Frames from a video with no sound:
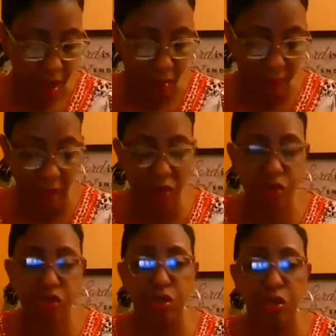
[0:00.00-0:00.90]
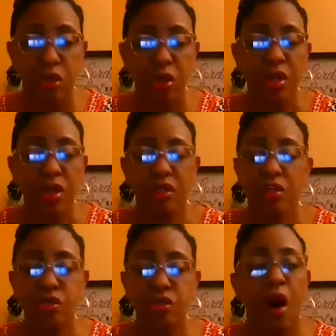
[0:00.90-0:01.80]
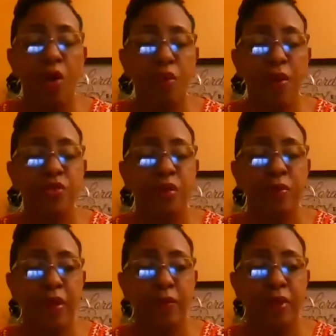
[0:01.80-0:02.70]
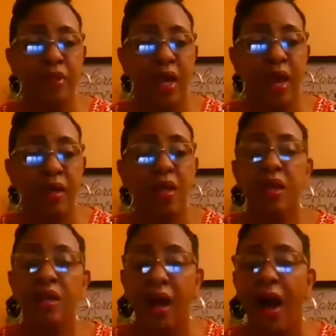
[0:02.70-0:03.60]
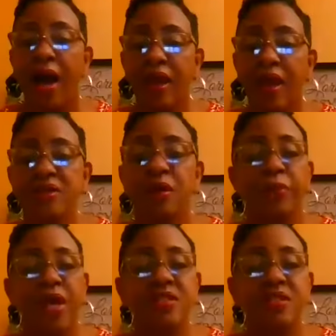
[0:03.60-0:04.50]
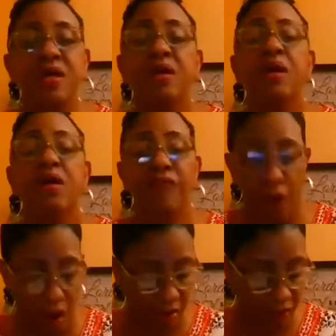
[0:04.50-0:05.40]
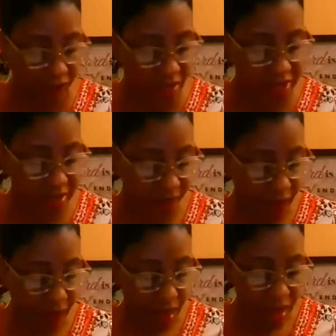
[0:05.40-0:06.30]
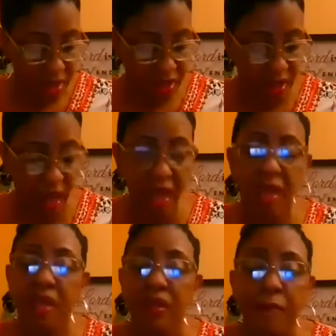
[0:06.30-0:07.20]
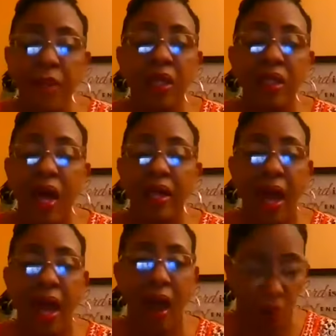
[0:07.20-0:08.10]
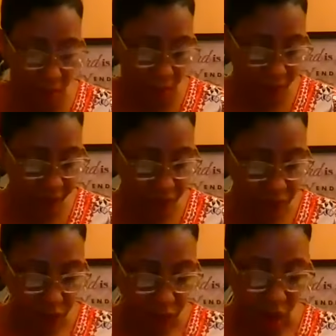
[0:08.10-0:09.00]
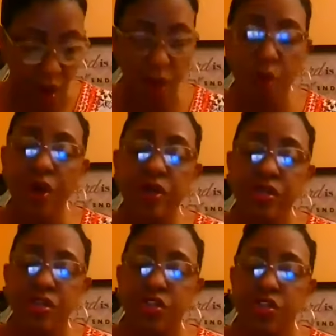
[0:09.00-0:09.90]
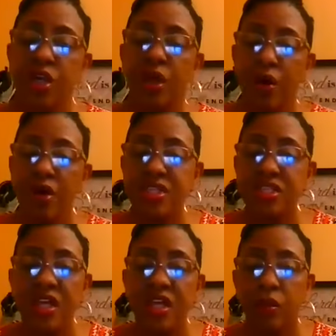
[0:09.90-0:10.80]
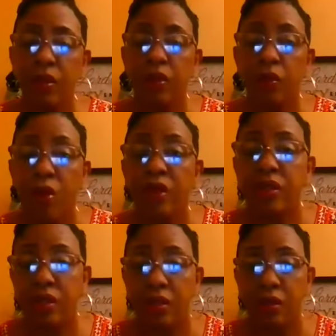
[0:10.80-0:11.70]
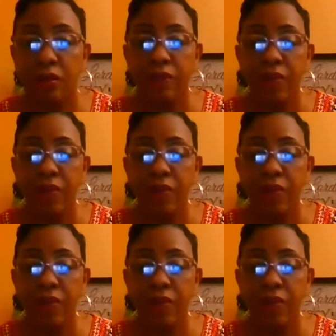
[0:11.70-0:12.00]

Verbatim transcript: And make sure that you always remember that God has a blessing for all of us. Tonight in the midnight hour, I want to share a secret with you,